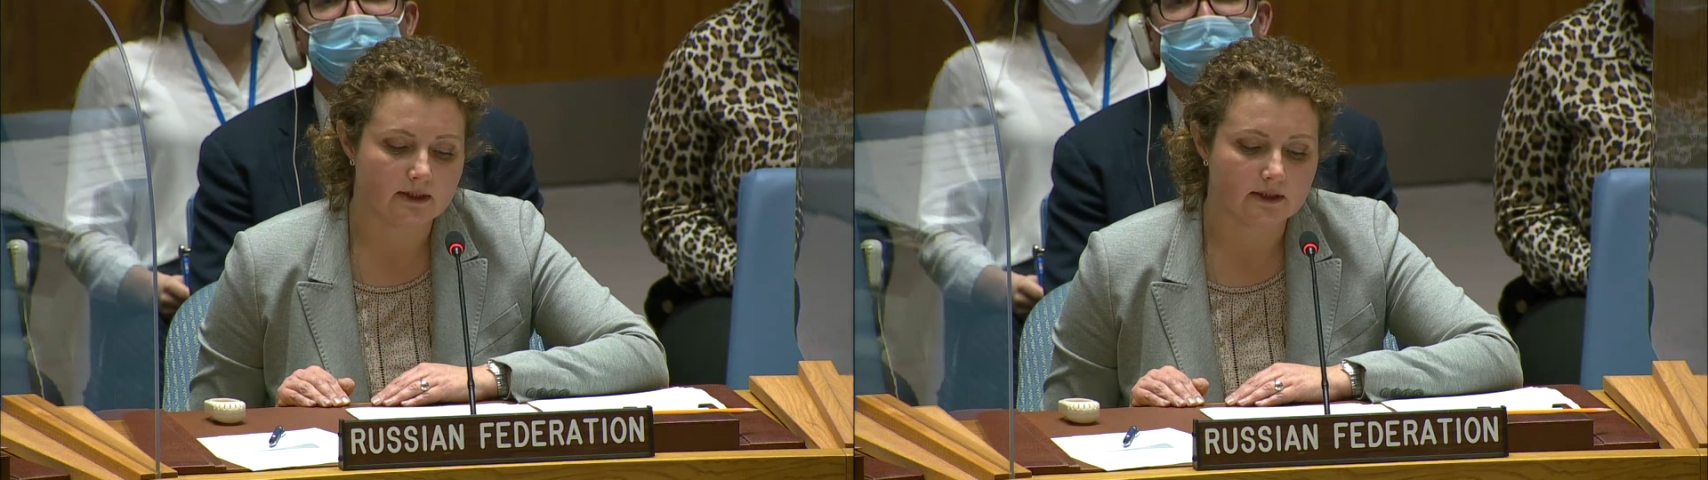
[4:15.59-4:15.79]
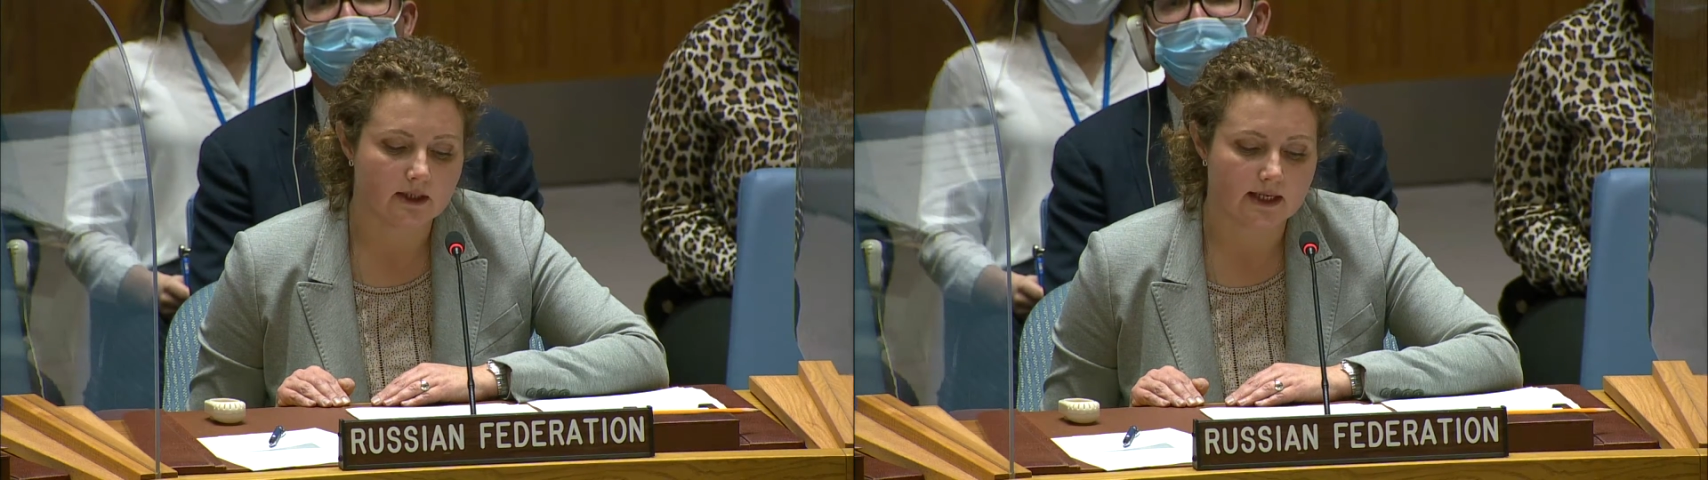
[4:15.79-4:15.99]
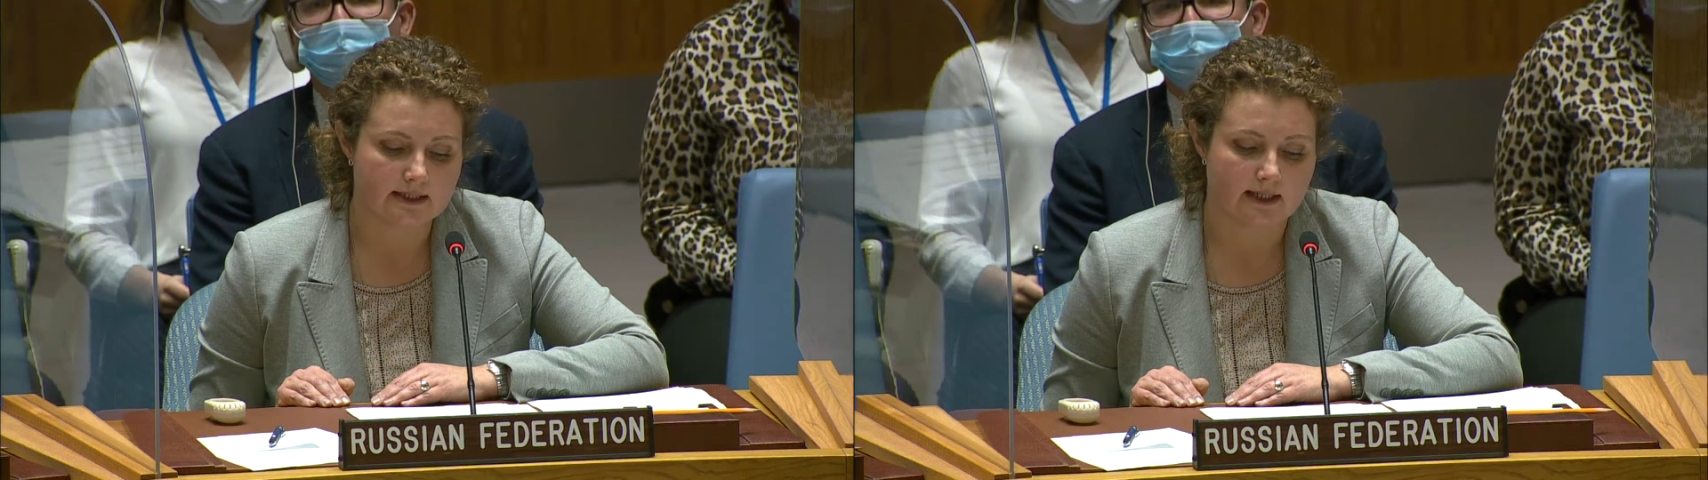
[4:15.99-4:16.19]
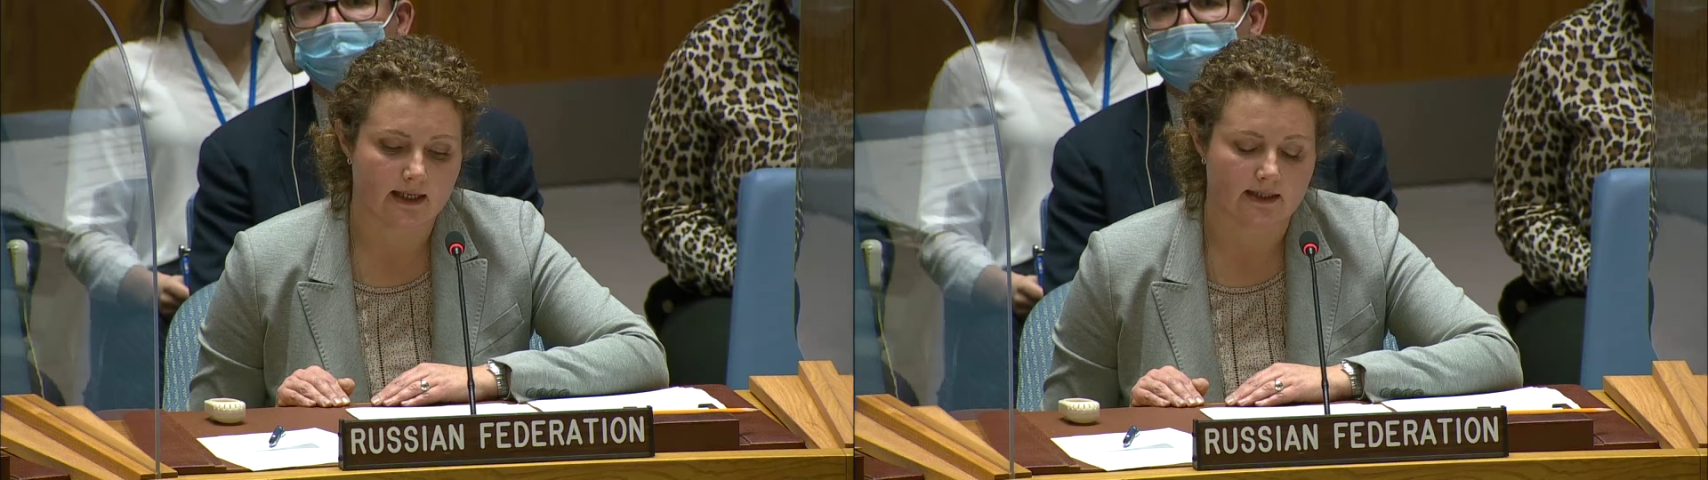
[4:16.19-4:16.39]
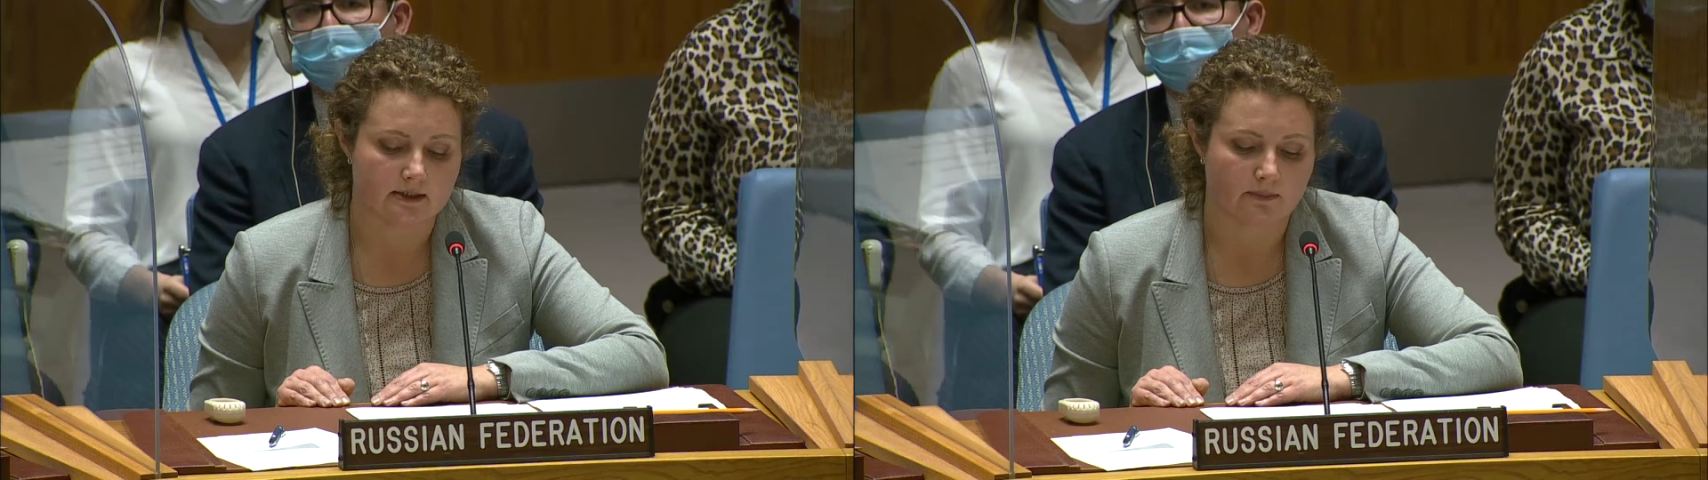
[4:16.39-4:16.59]
gave
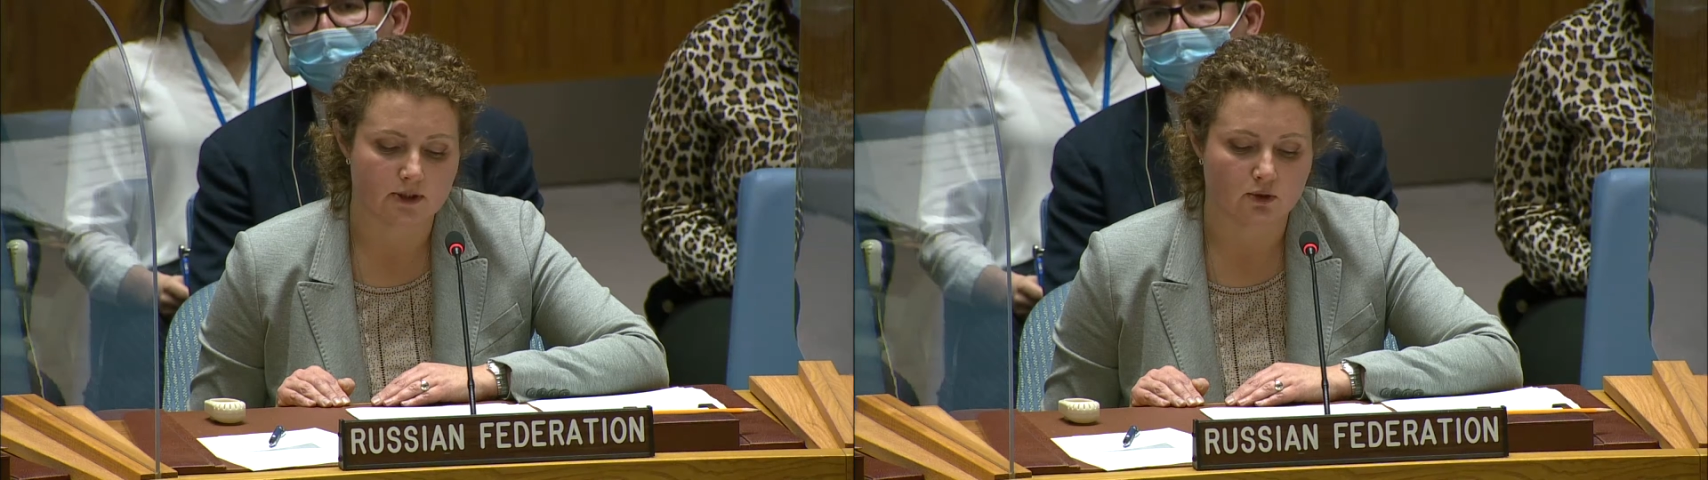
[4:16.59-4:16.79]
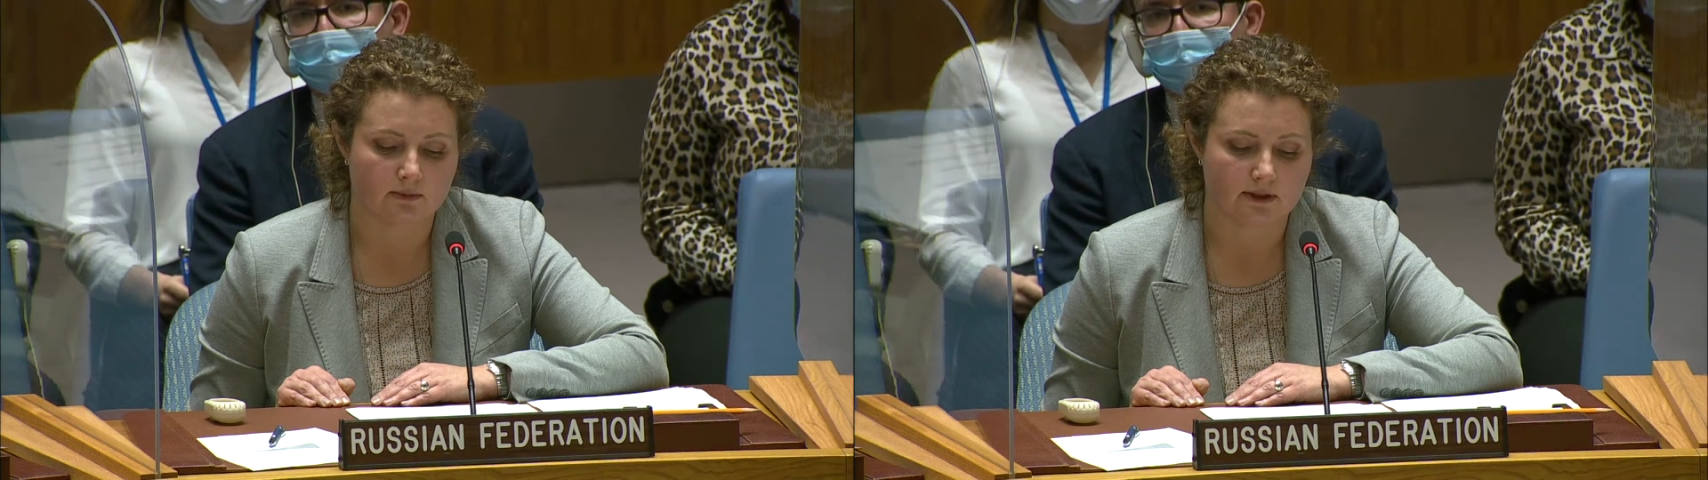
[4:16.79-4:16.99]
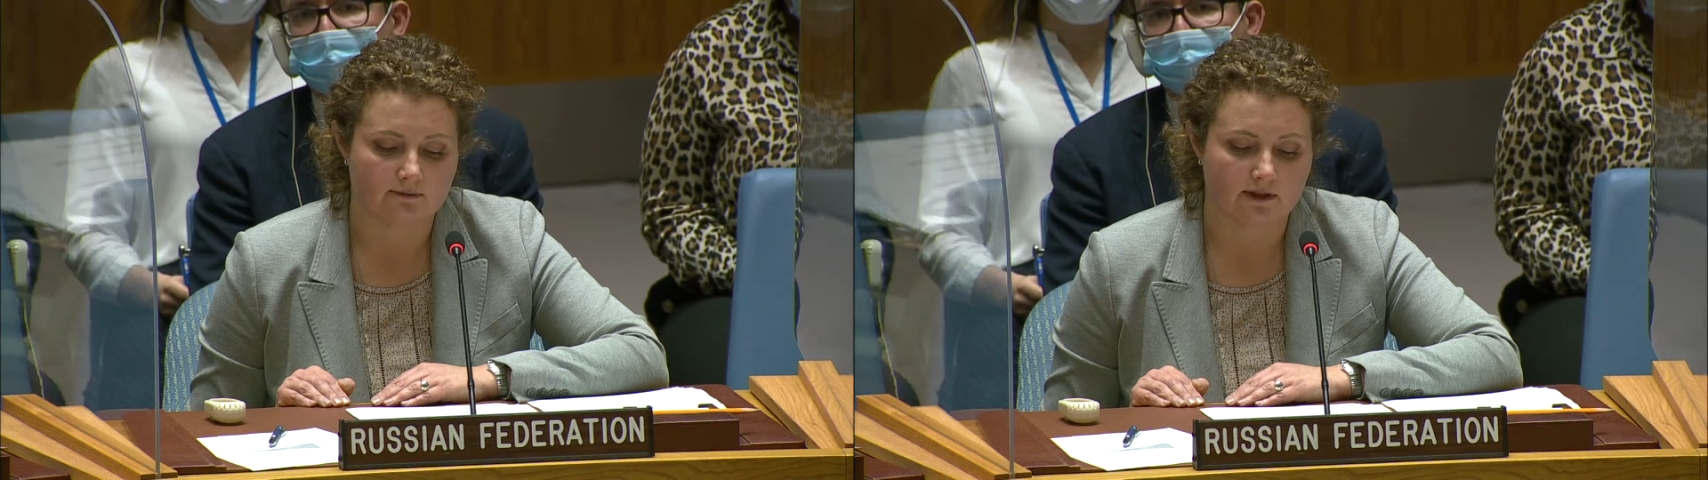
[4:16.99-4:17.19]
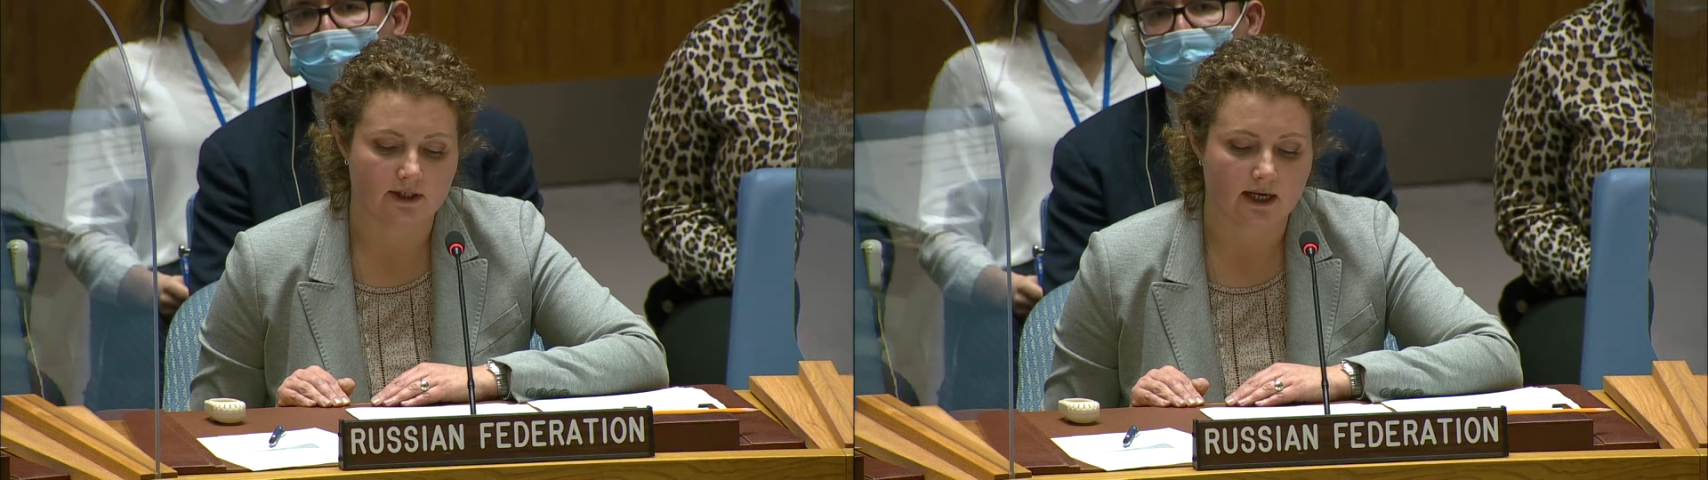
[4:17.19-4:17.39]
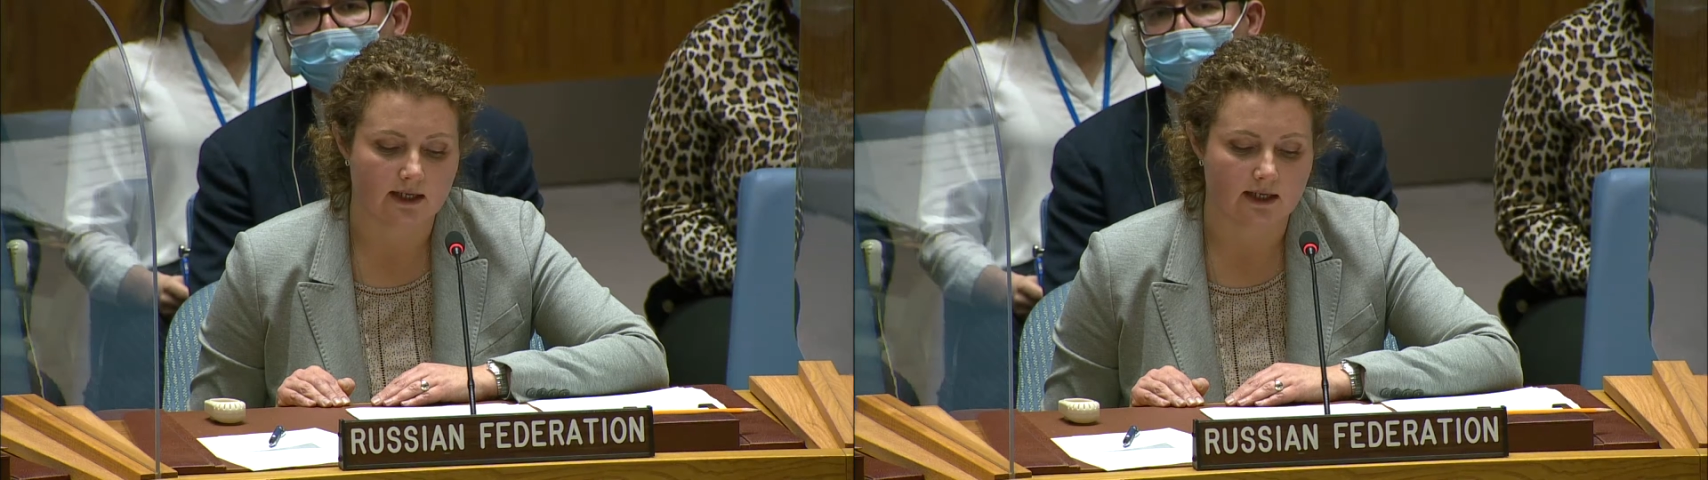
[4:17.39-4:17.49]
convincing proof